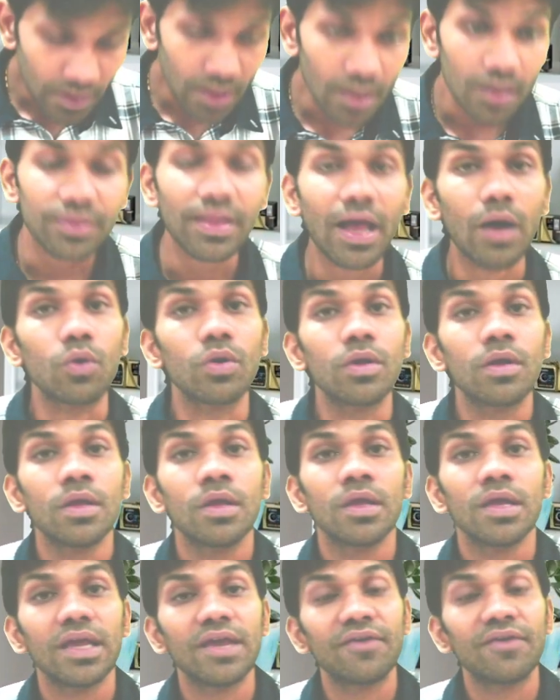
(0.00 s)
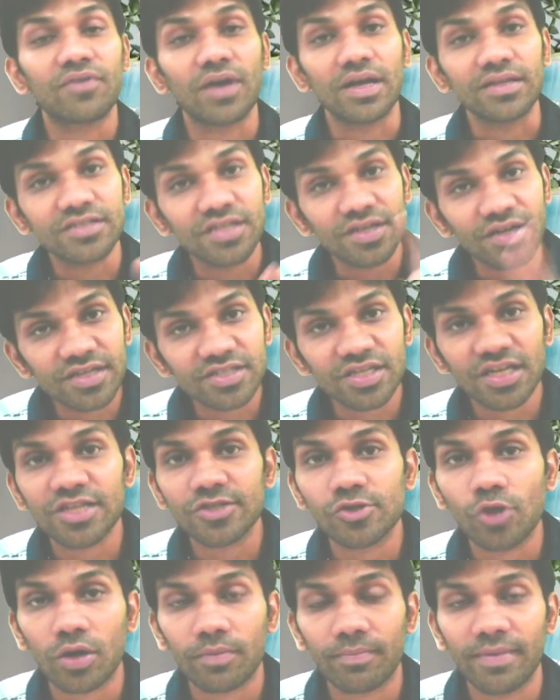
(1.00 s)
Now, if consideration is
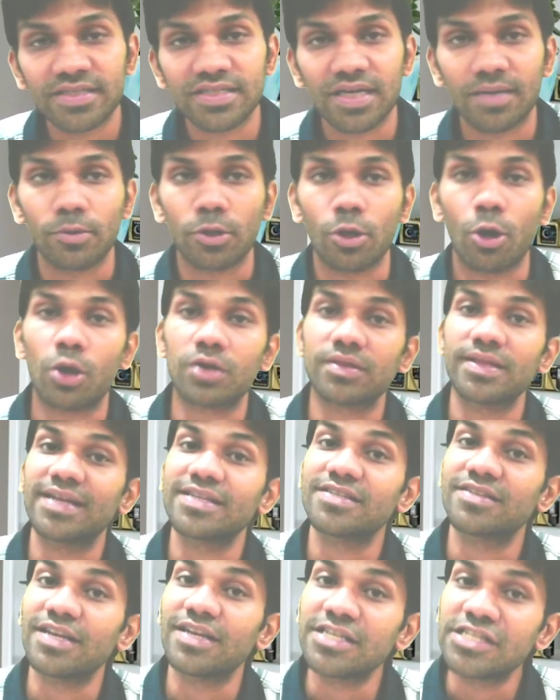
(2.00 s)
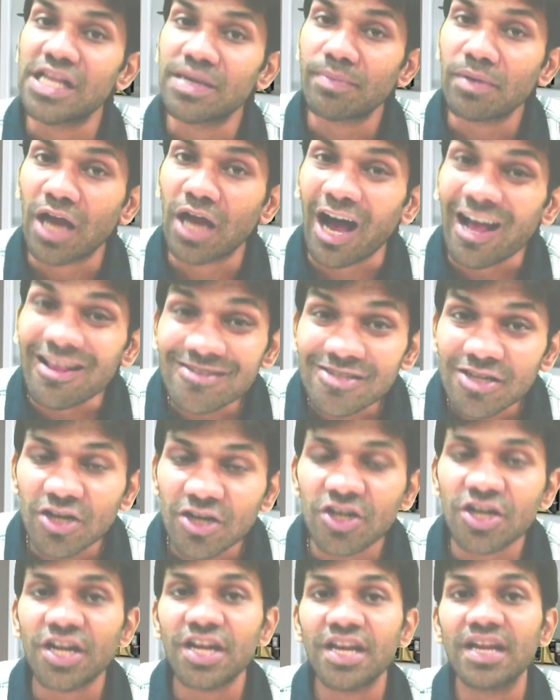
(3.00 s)
not measurable or there is reasonable
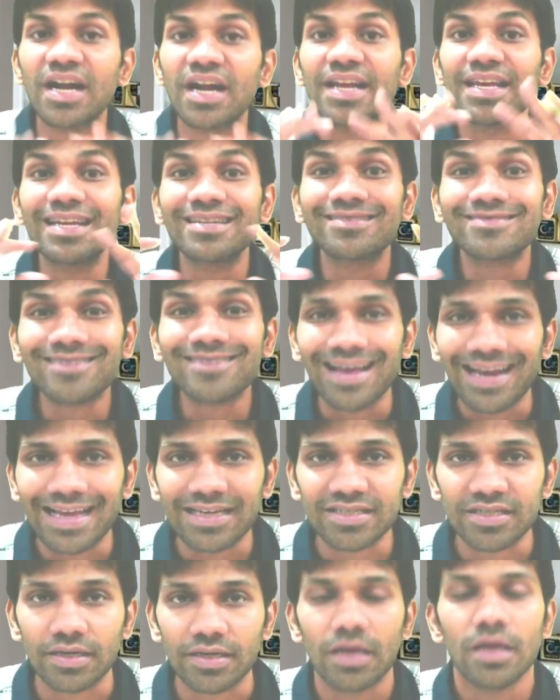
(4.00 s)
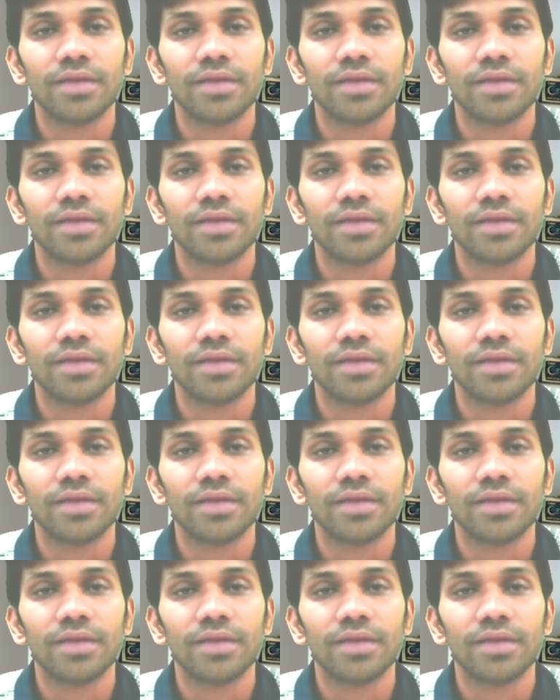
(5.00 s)
uncertainty regarding its collection,